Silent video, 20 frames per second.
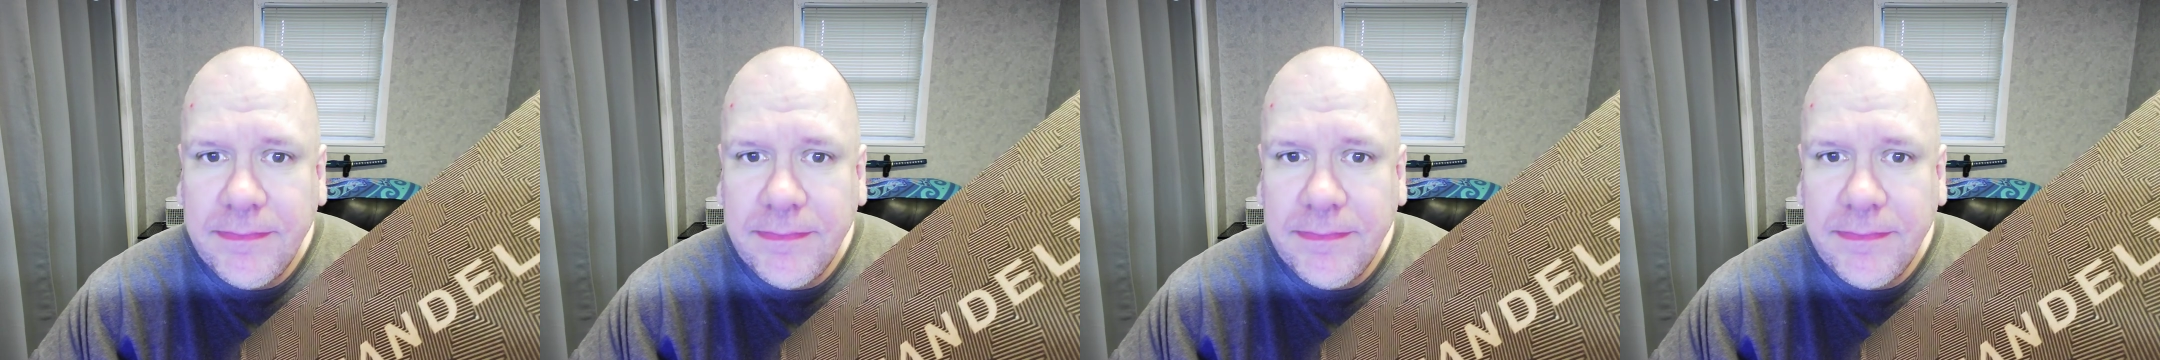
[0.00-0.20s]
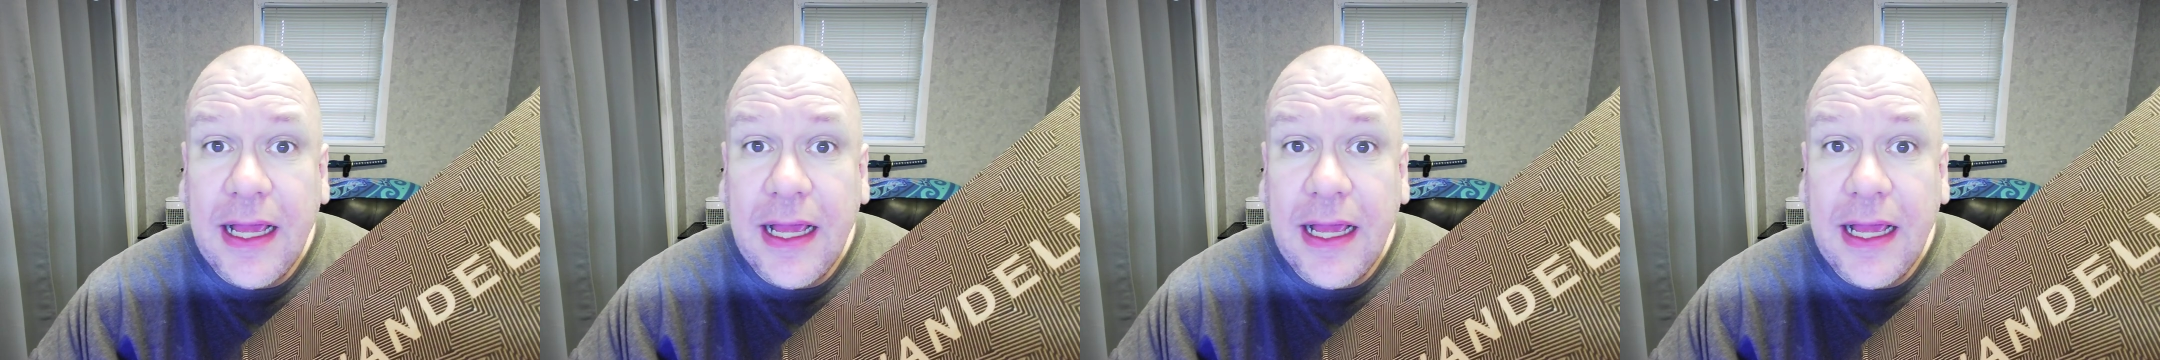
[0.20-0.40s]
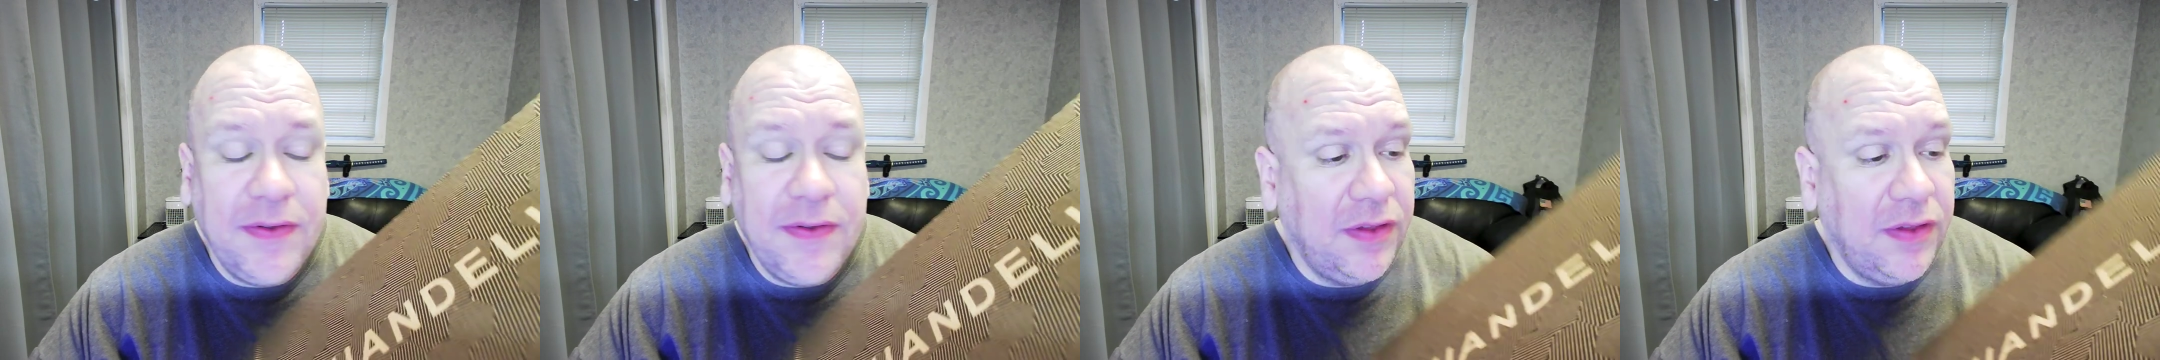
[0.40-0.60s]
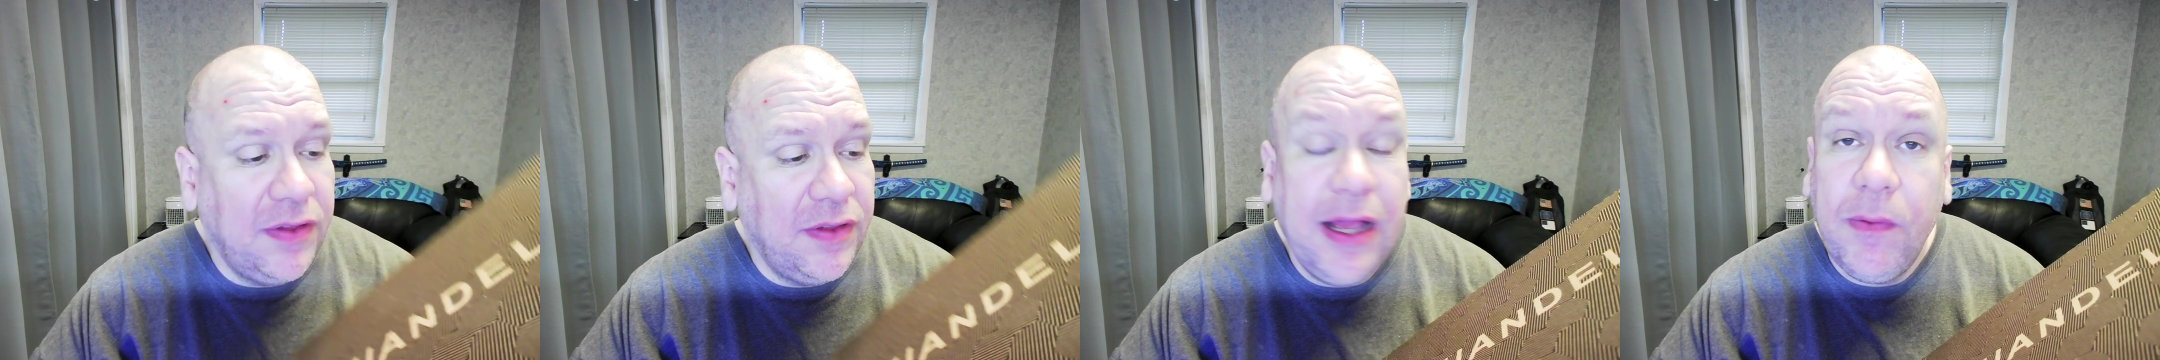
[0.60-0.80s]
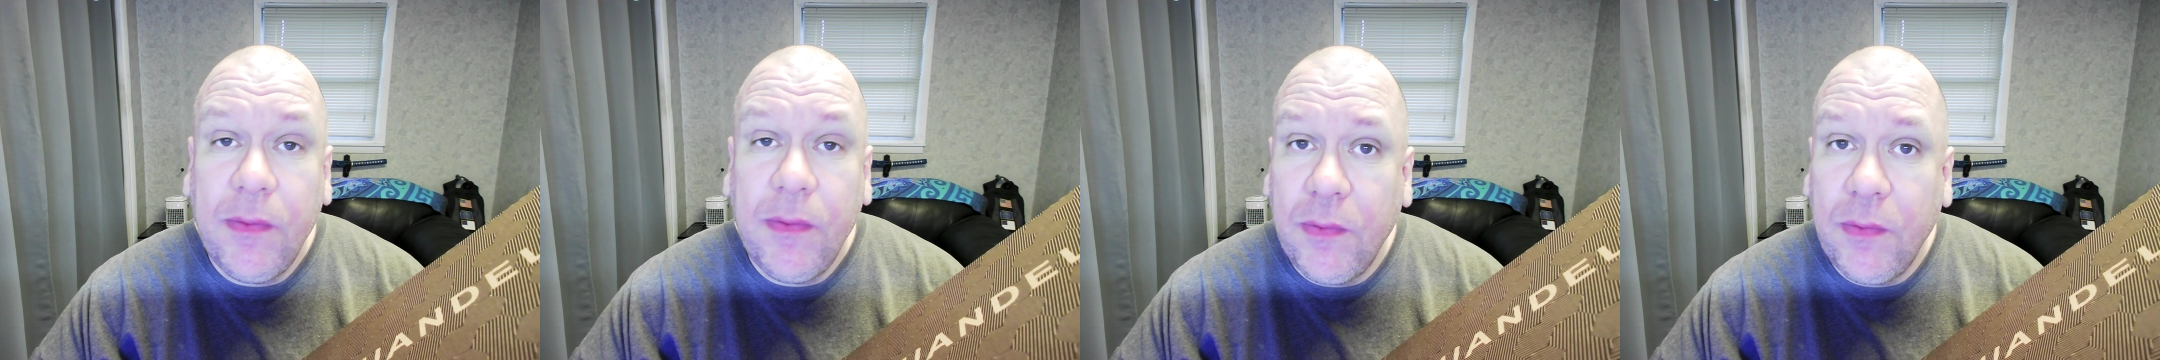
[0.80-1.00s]
having said that,
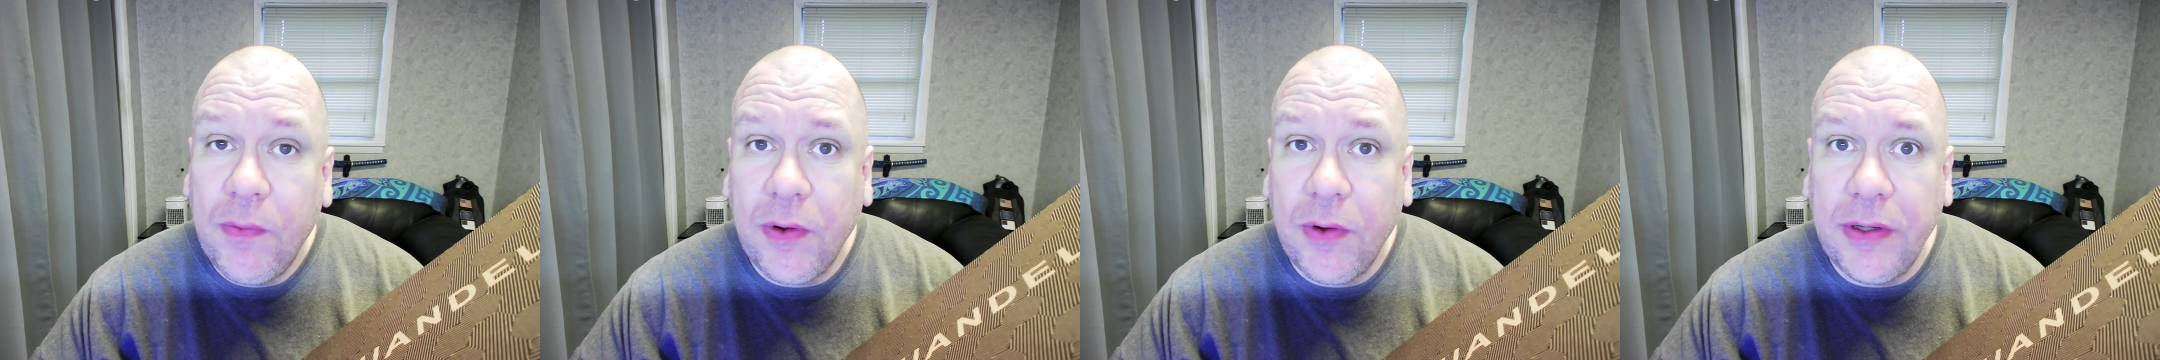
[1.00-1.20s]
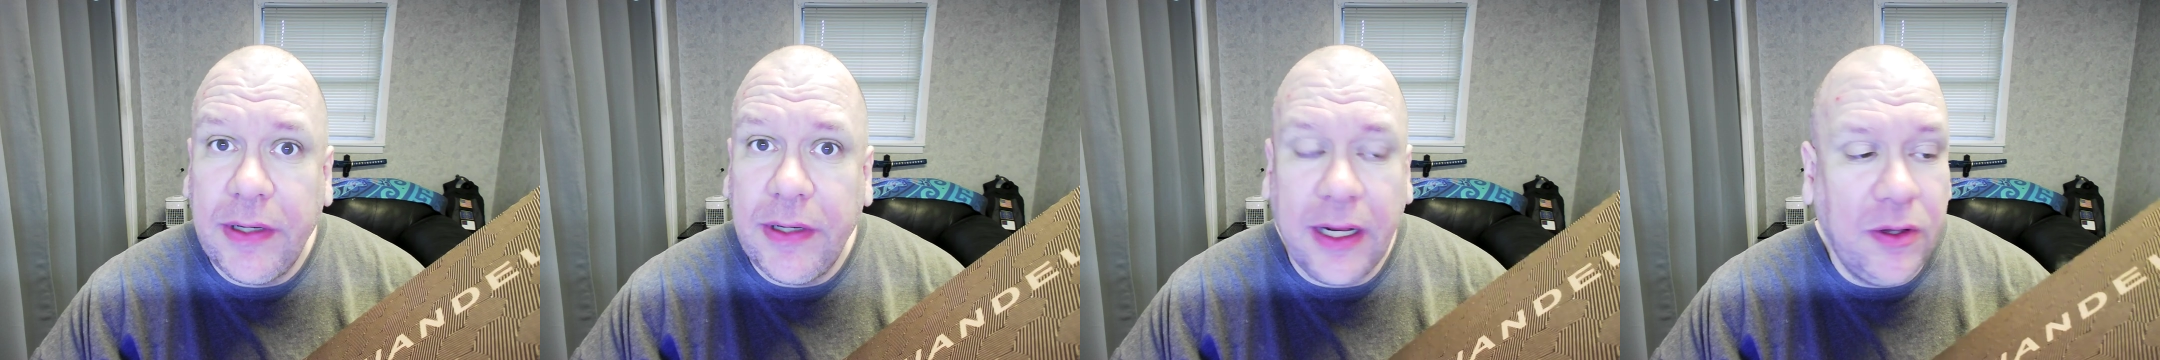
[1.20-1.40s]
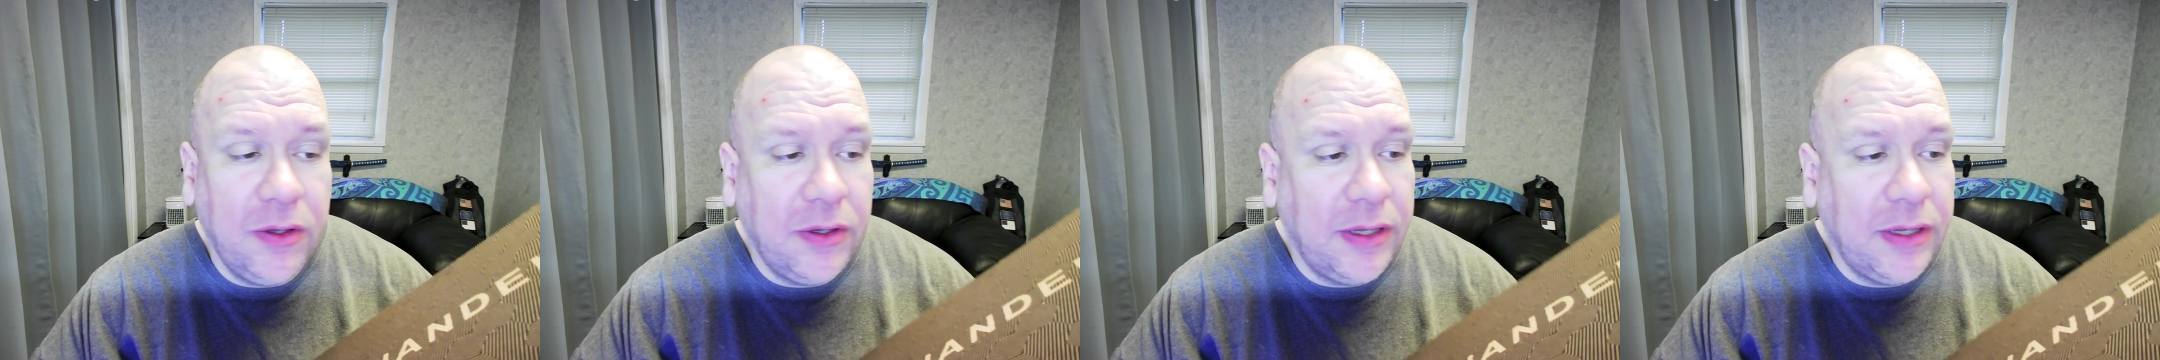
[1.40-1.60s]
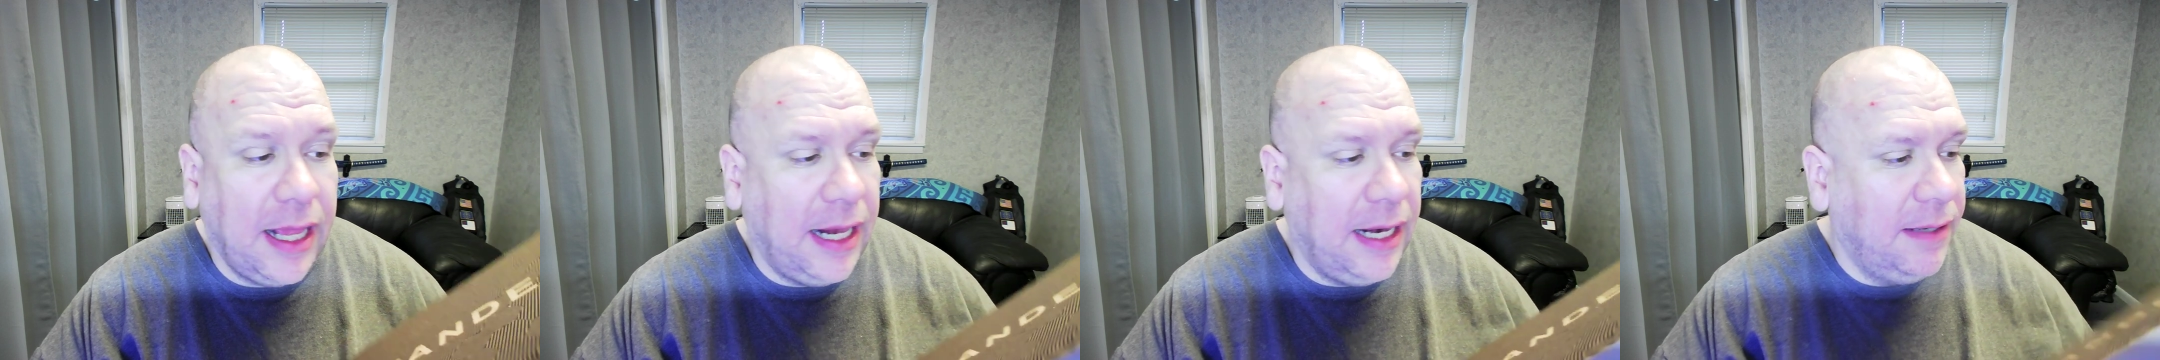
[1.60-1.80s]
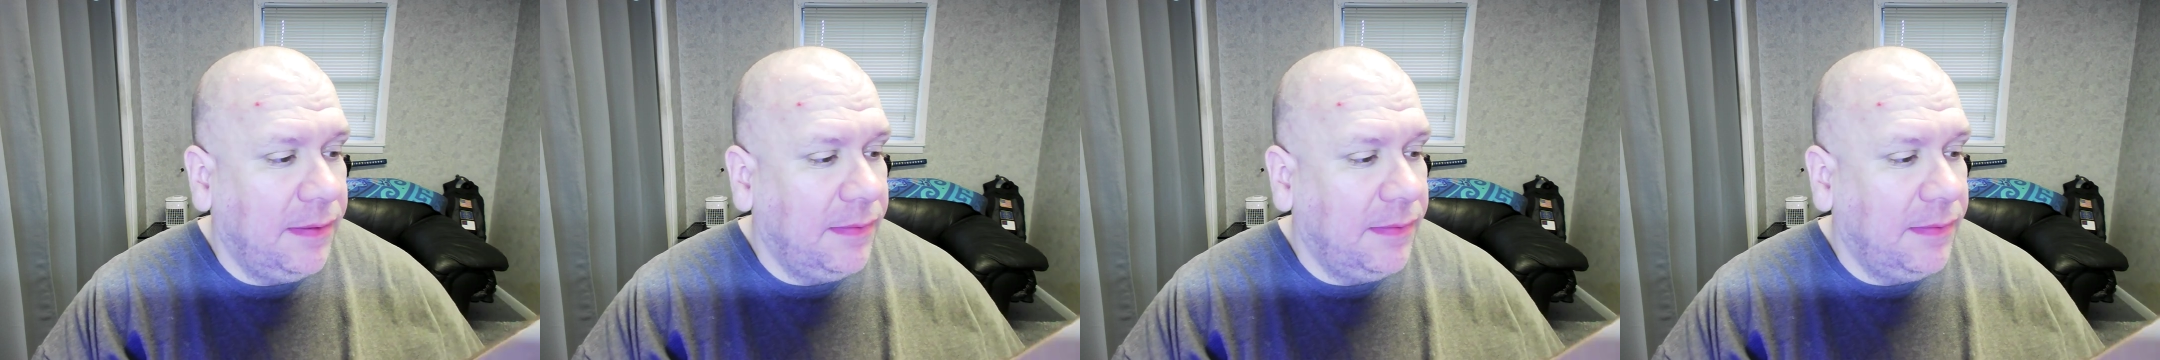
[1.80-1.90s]
we're going to take a look at it.